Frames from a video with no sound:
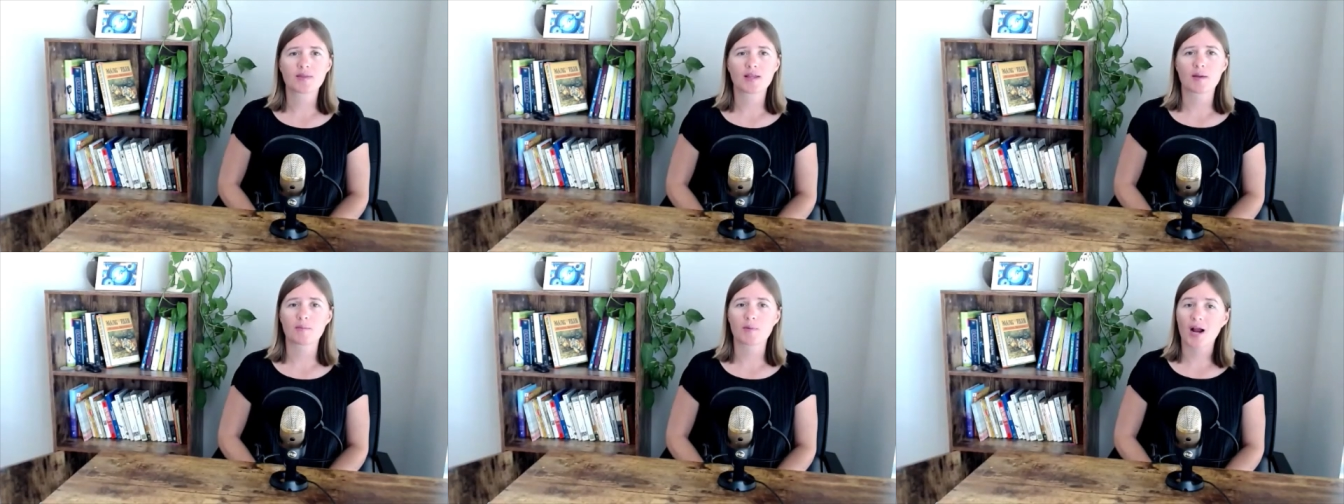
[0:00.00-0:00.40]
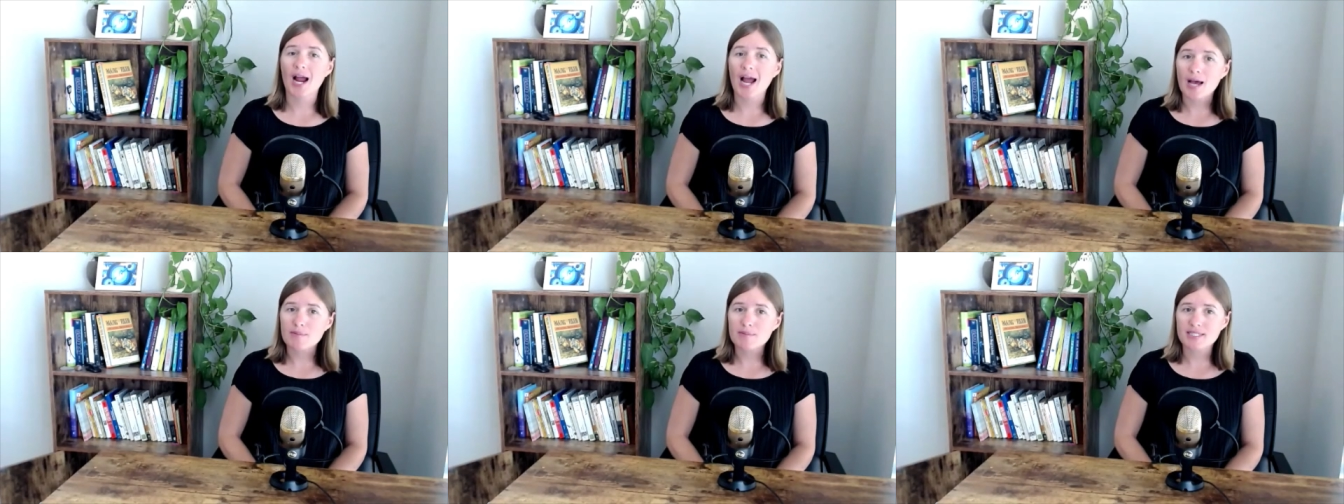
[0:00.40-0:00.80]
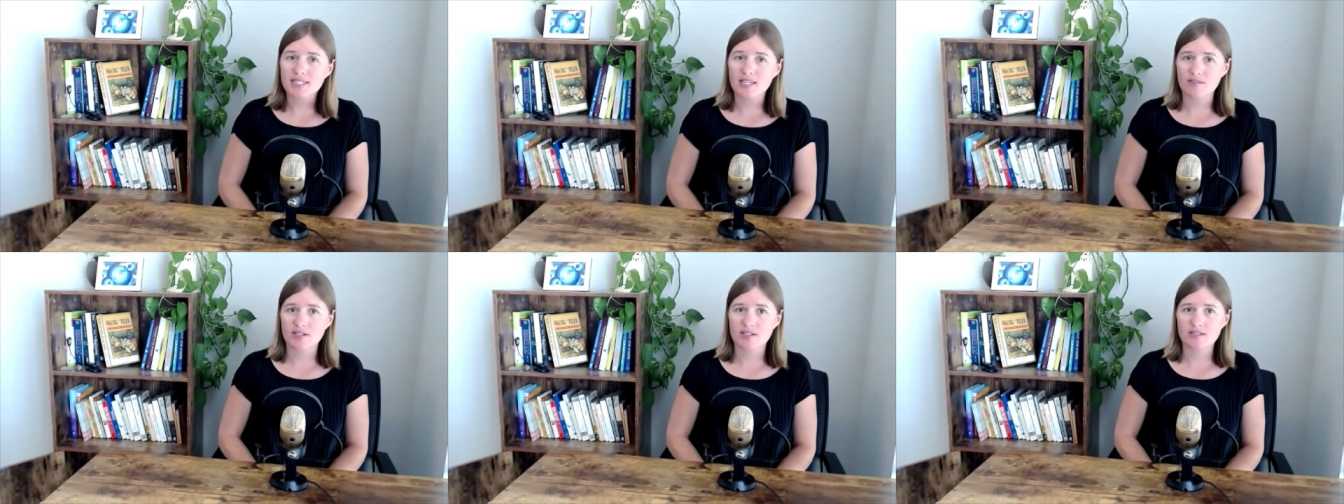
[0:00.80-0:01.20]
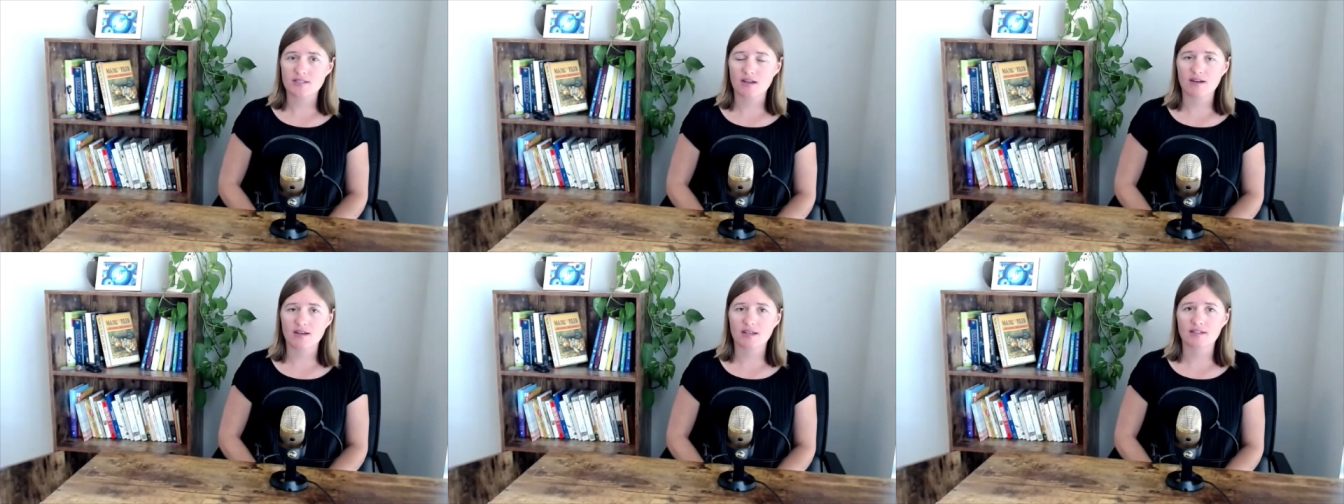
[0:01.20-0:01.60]
and perhaps even
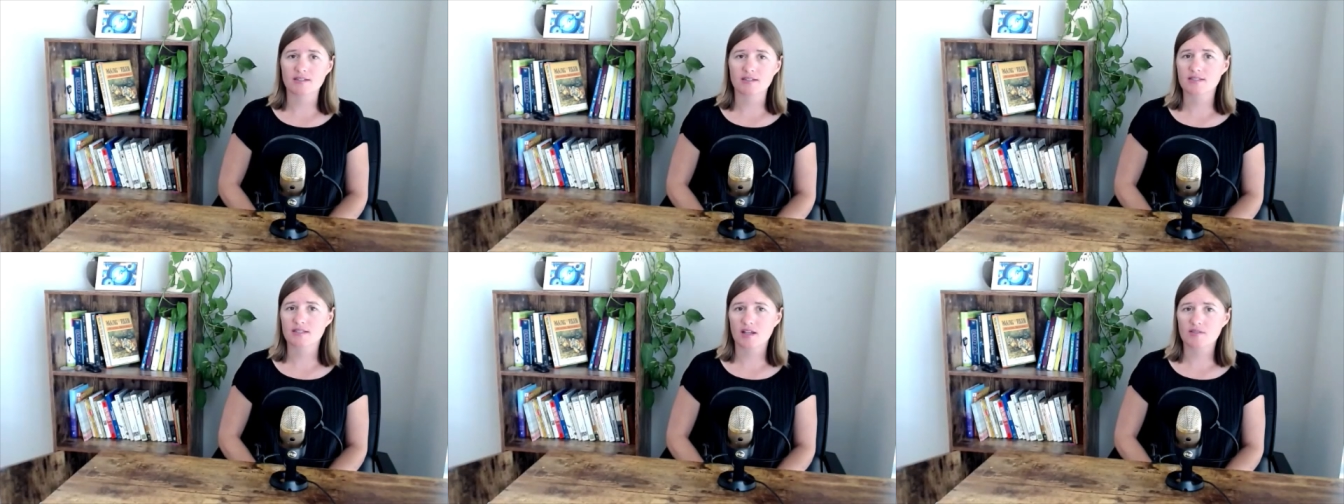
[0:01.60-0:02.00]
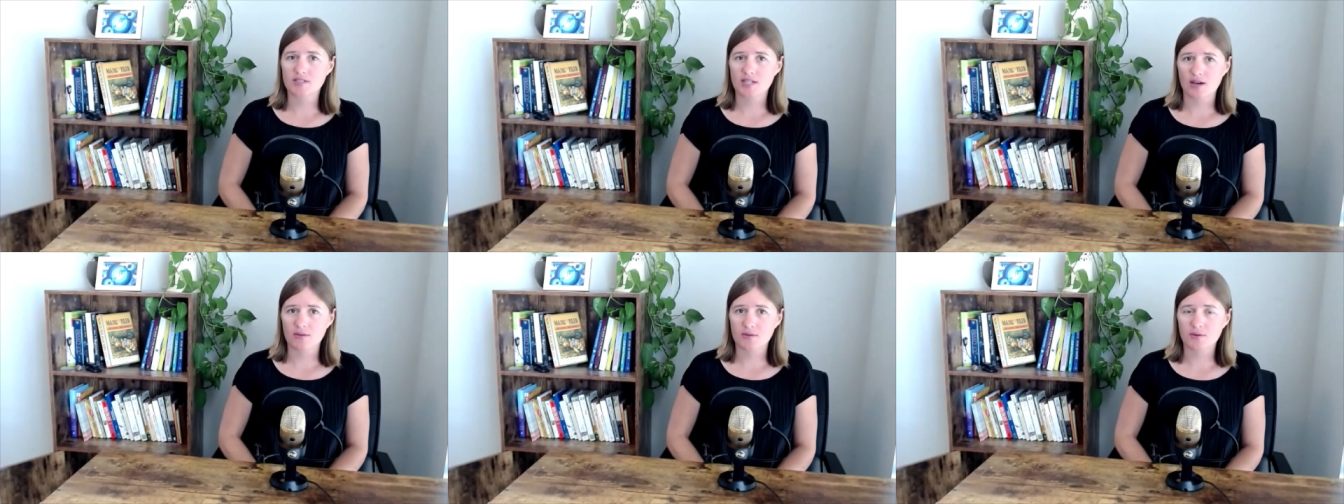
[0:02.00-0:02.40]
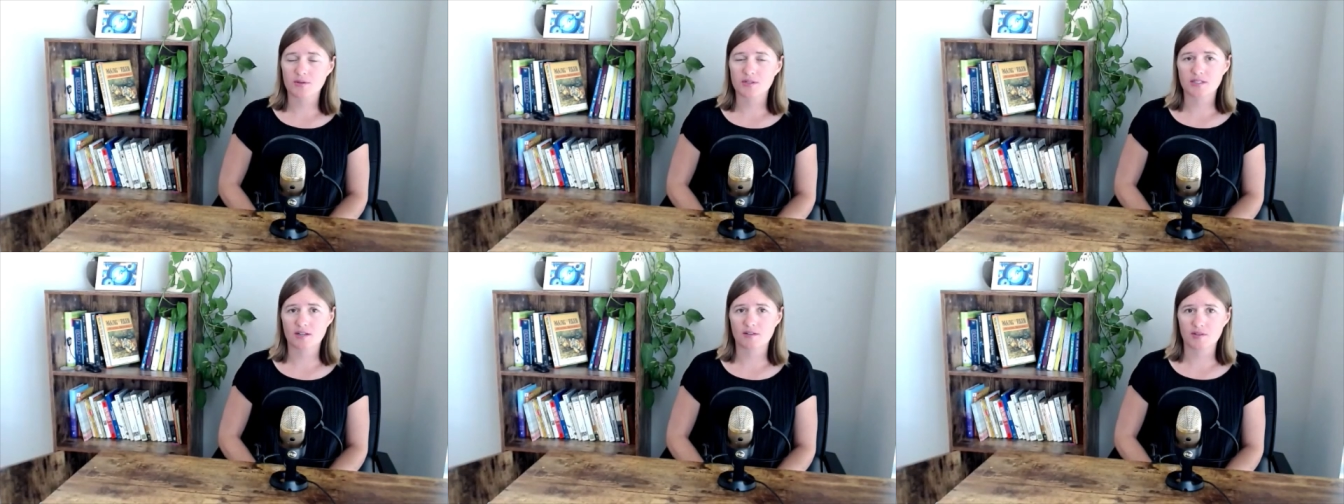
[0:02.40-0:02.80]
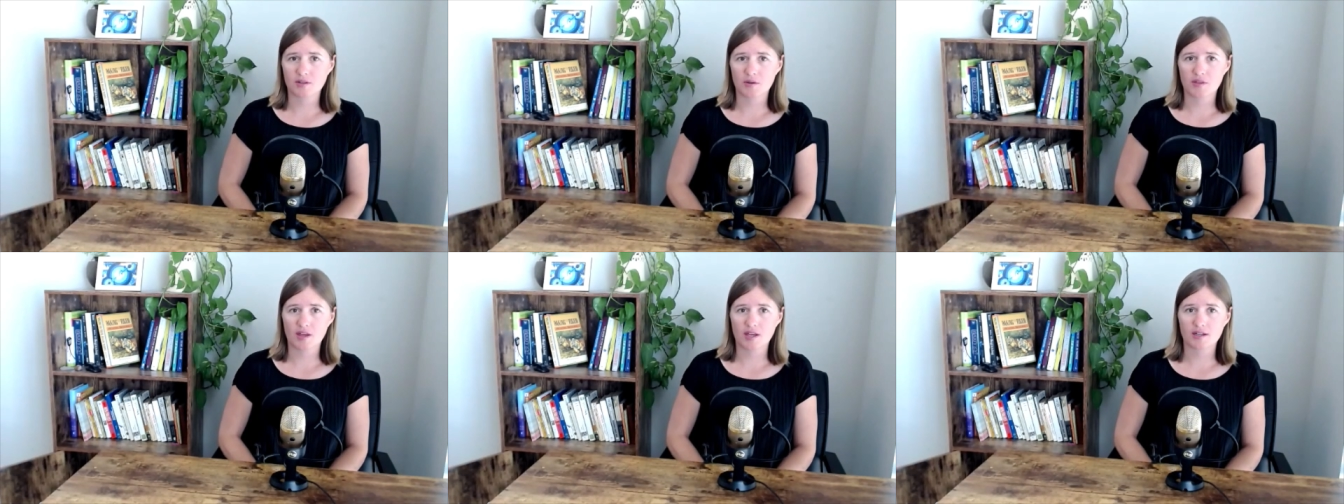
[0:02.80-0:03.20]
sunk into self-doubt or
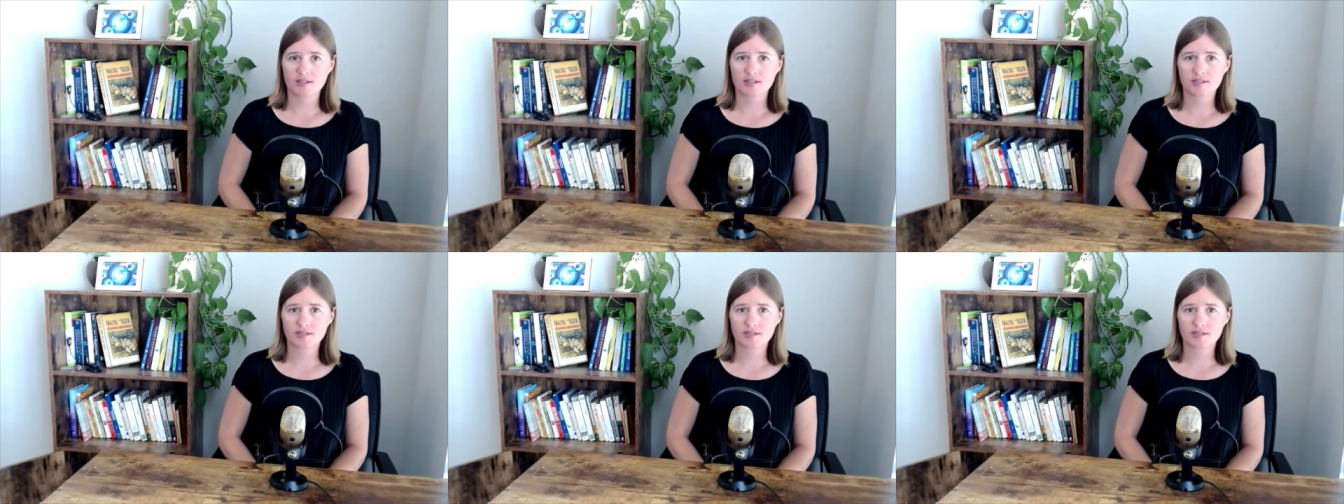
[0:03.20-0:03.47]
self-loathing.